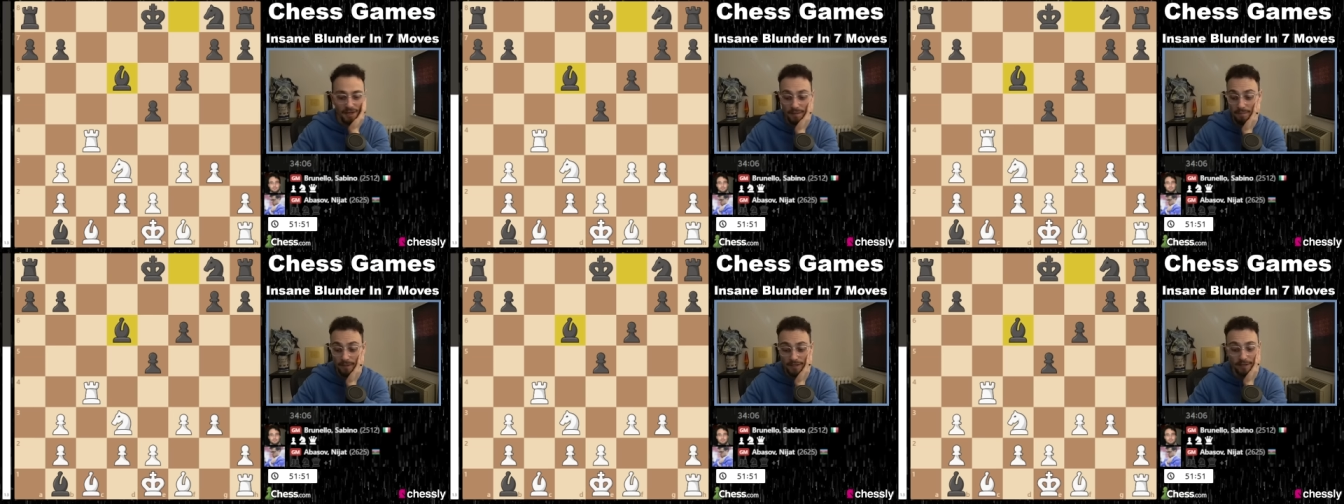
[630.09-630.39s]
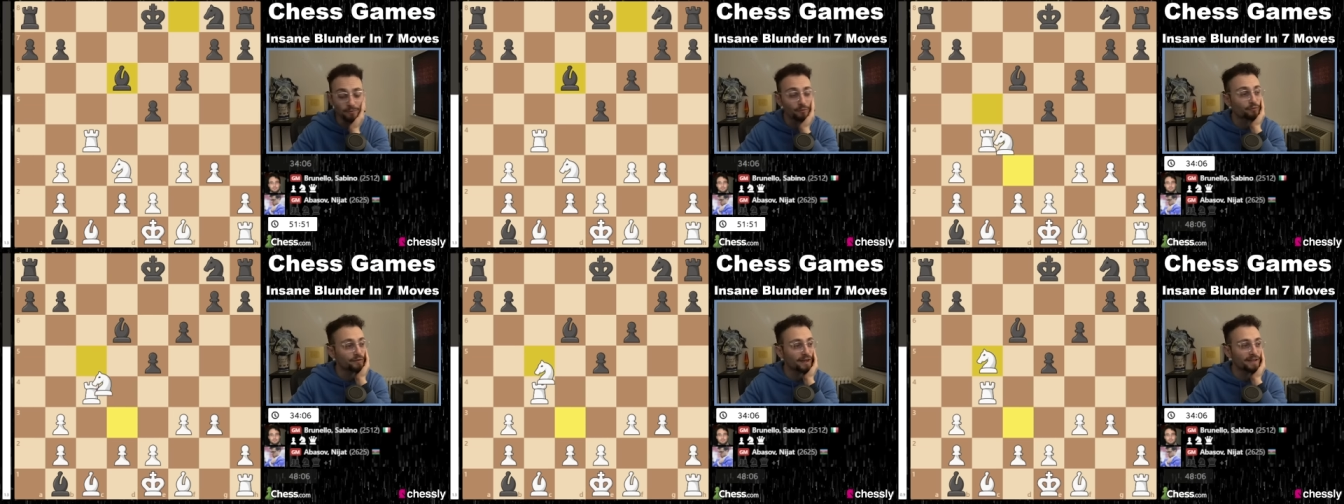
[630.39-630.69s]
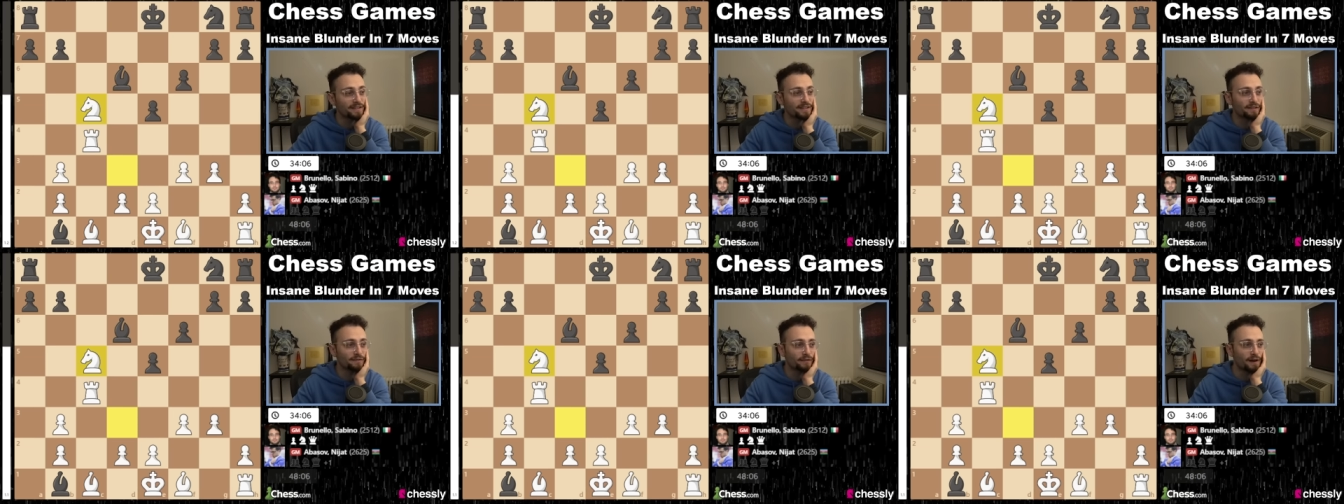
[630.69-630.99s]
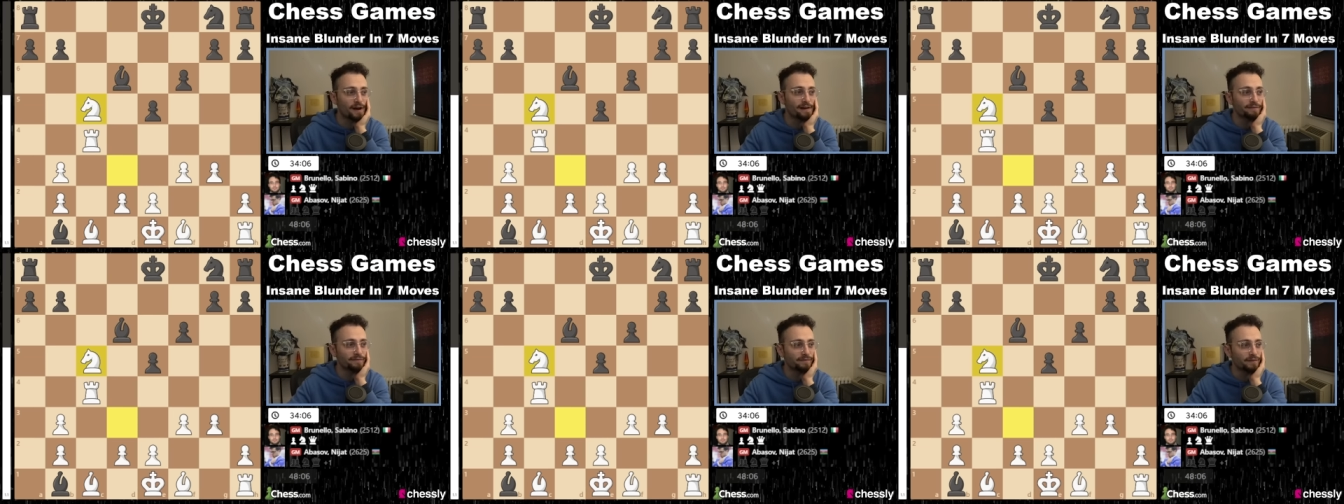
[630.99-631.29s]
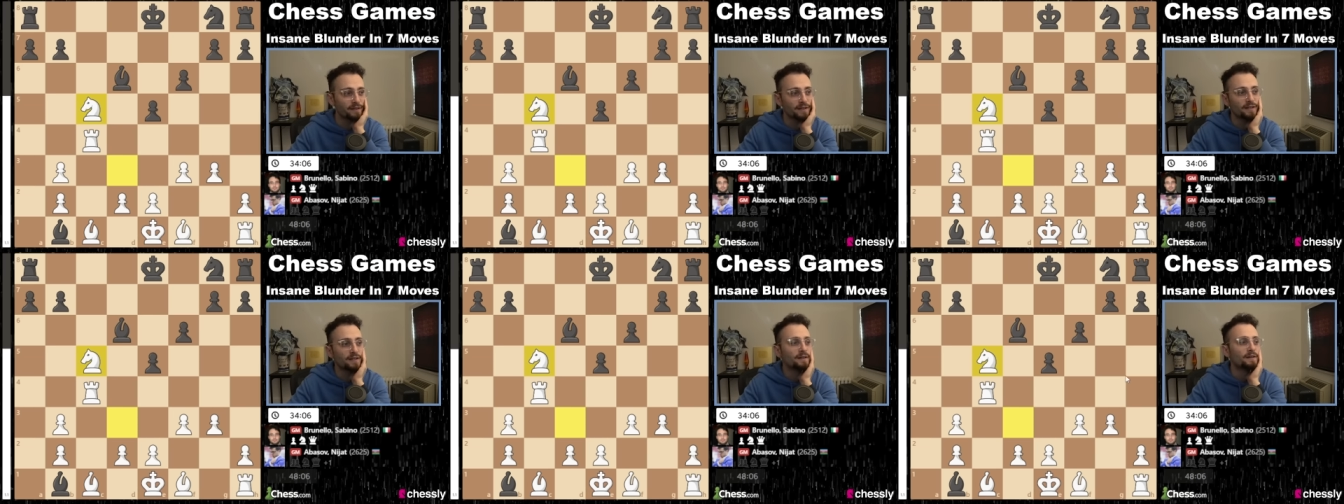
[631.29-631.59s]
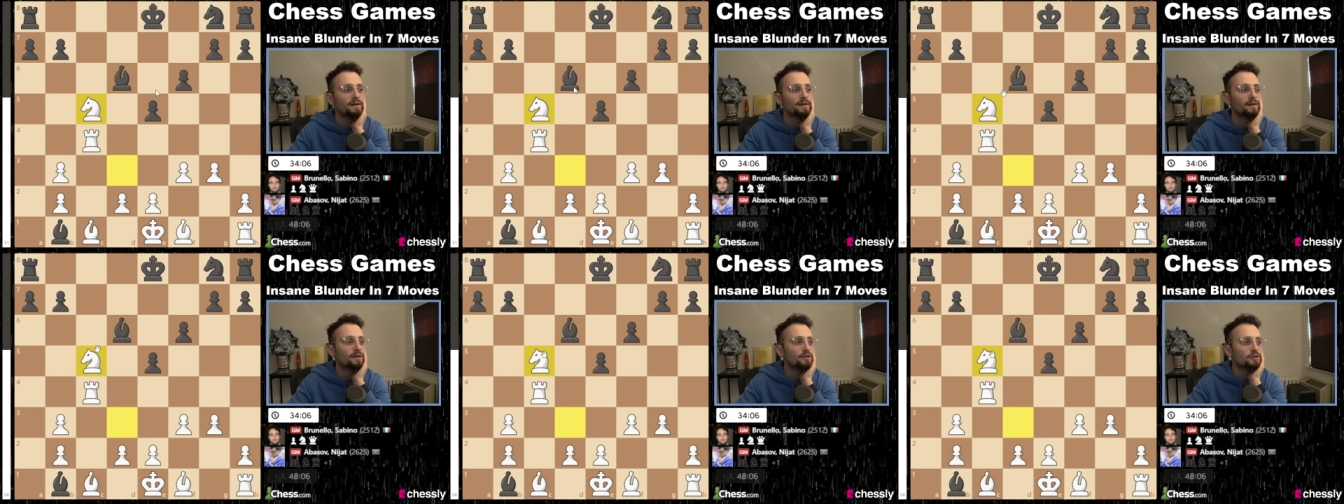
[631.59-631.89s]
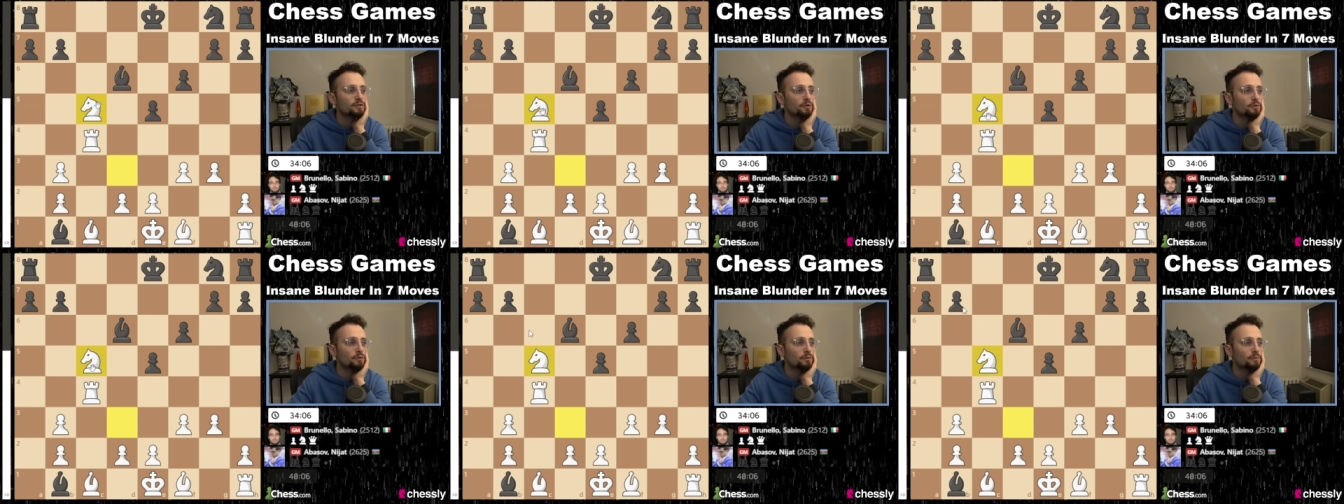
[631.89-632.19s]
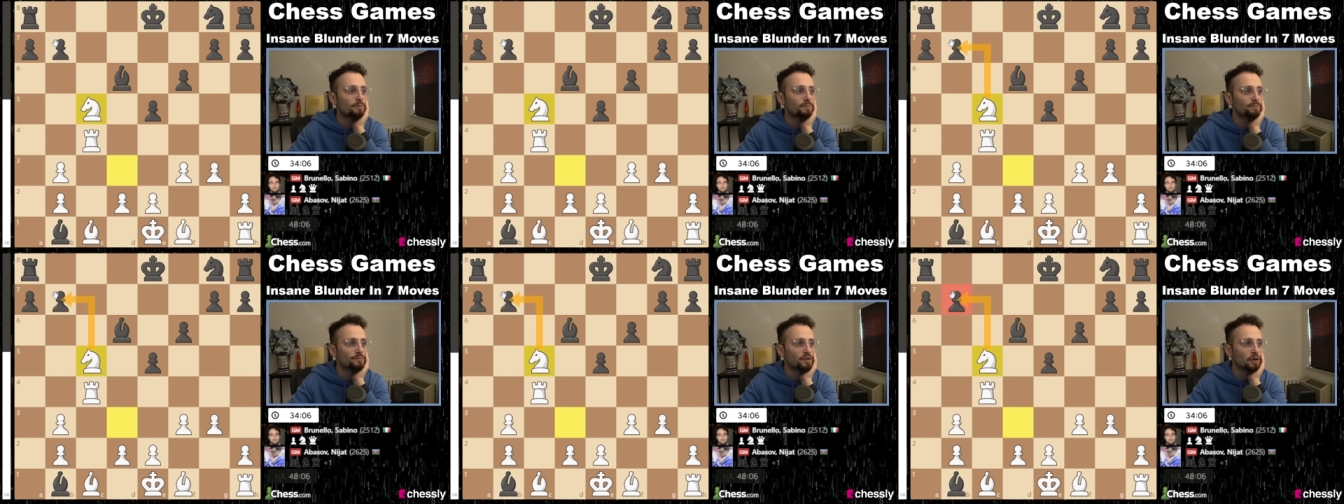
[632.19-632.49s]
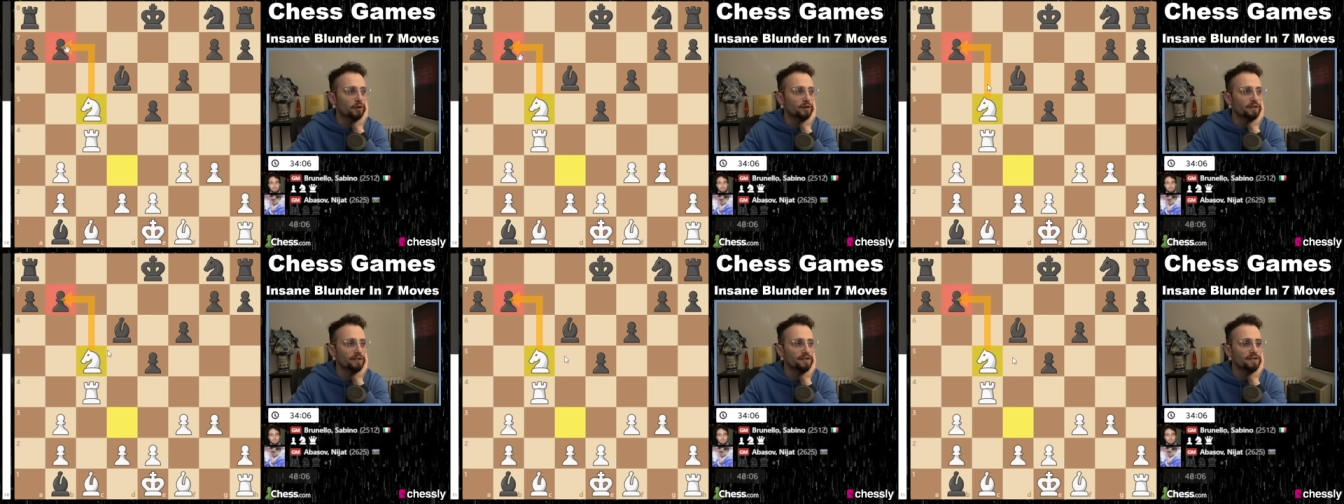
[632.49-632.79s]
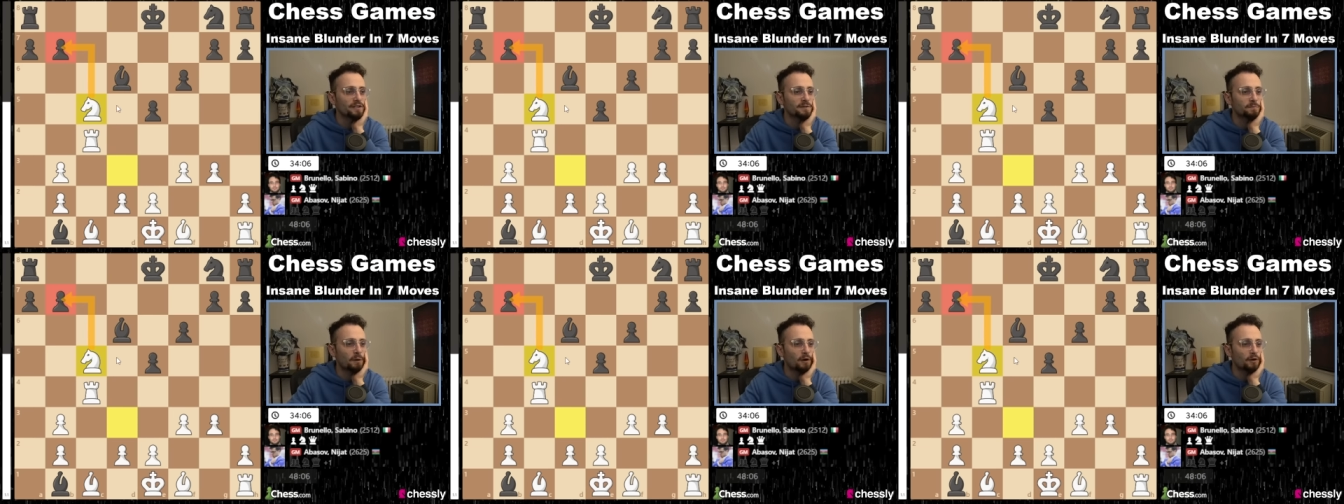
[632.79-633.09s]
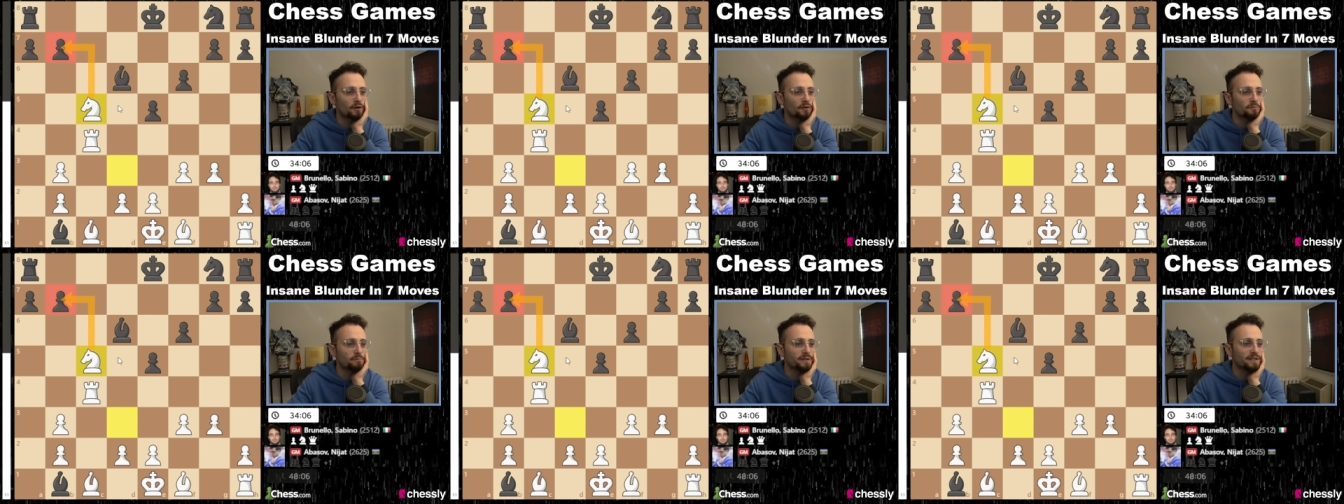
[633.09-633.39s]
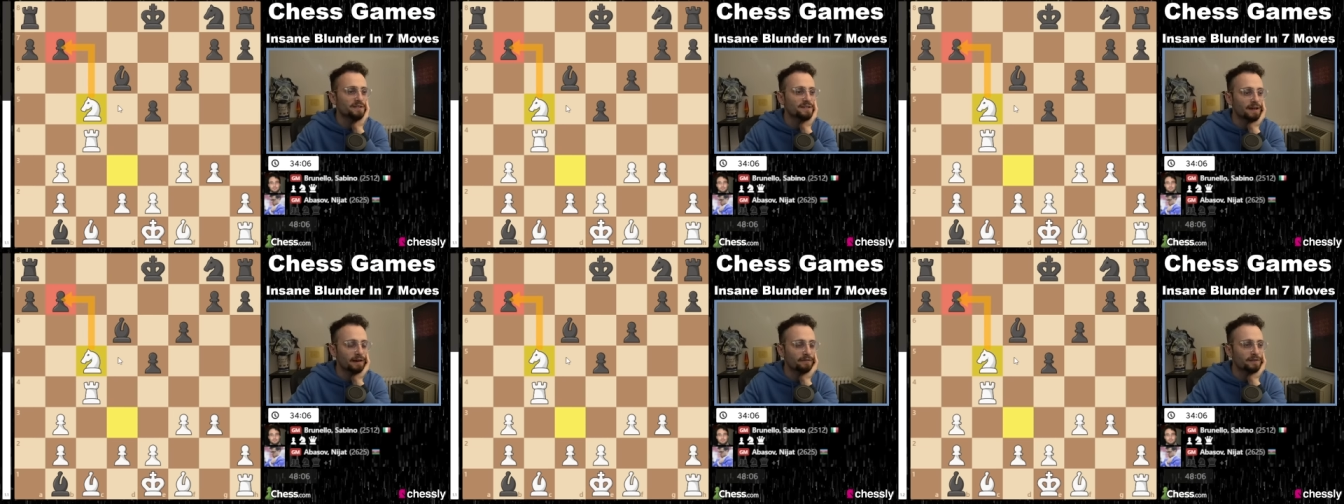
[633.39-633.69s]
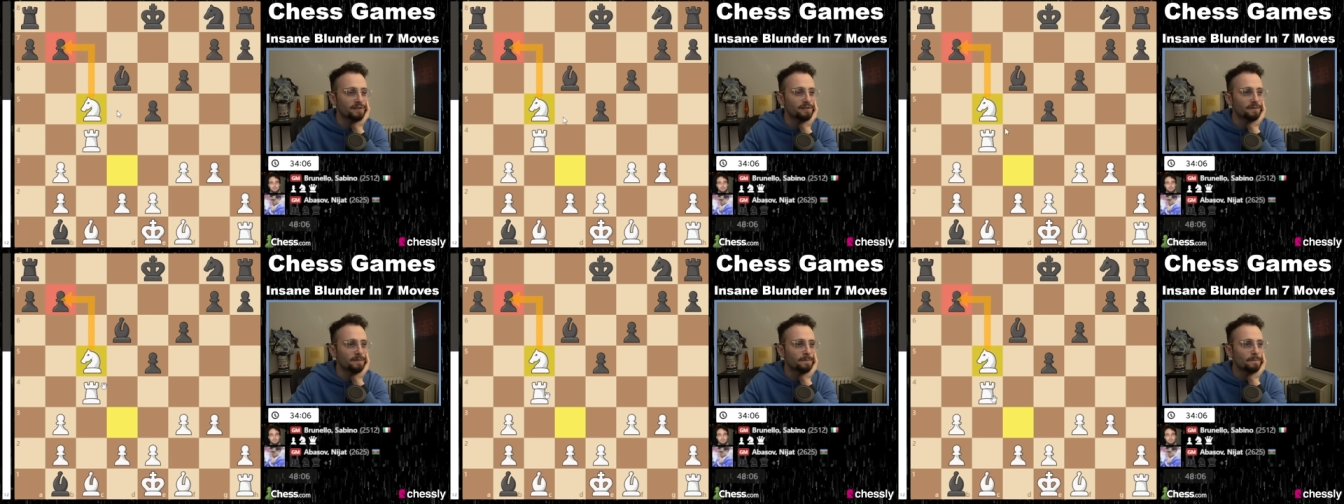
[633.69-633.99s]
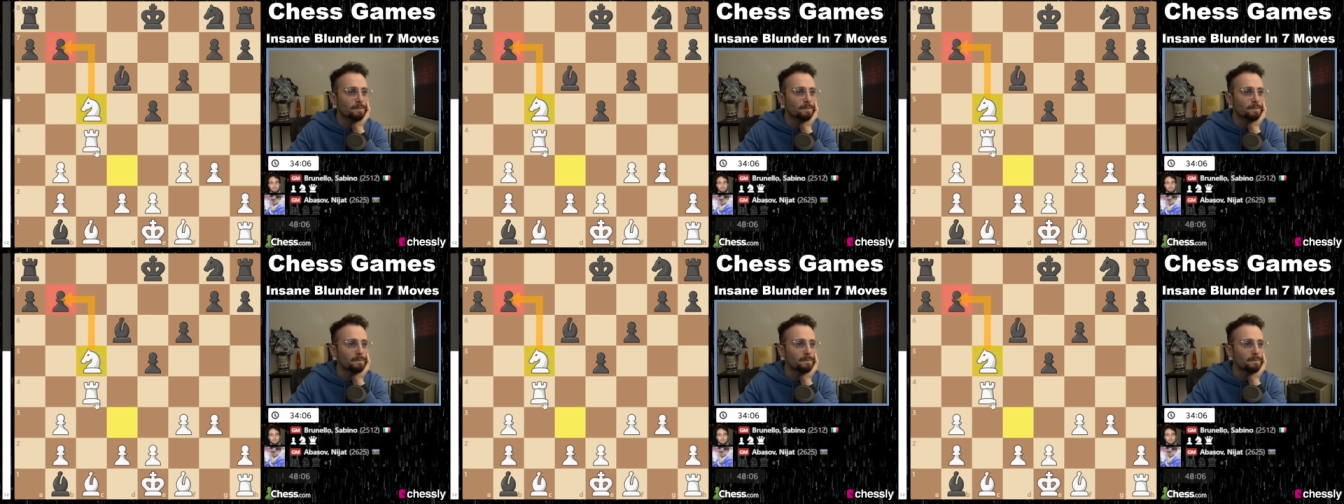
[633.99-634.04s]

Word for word: Played the move knight c5, so targeting this pawn on b7.